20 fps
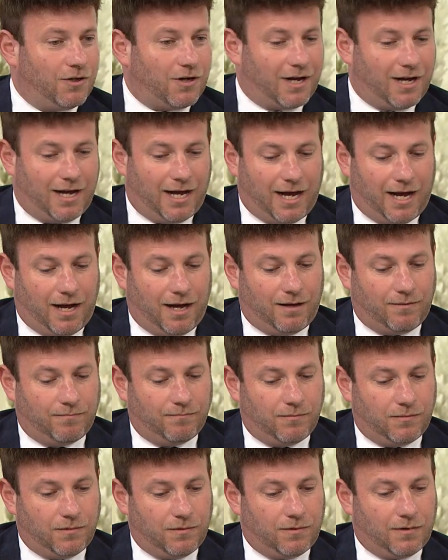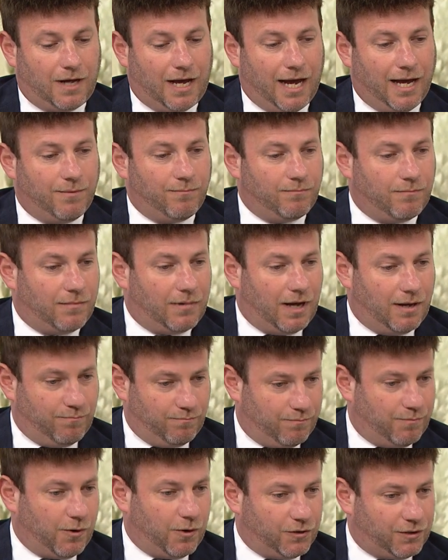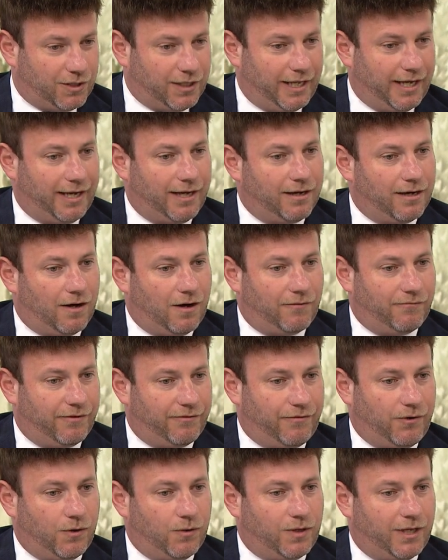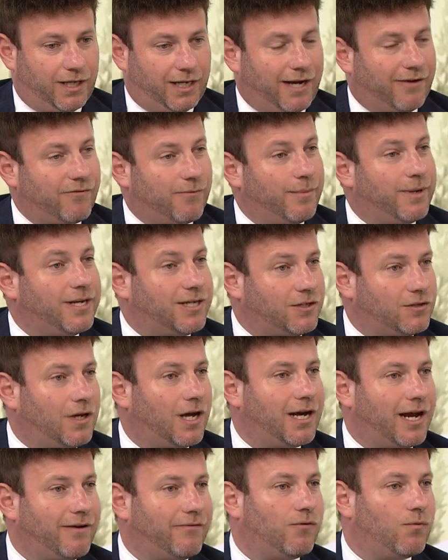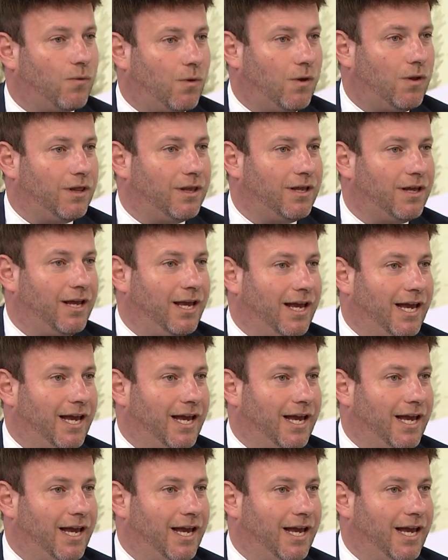look, I'm personally of the view that government does not have a role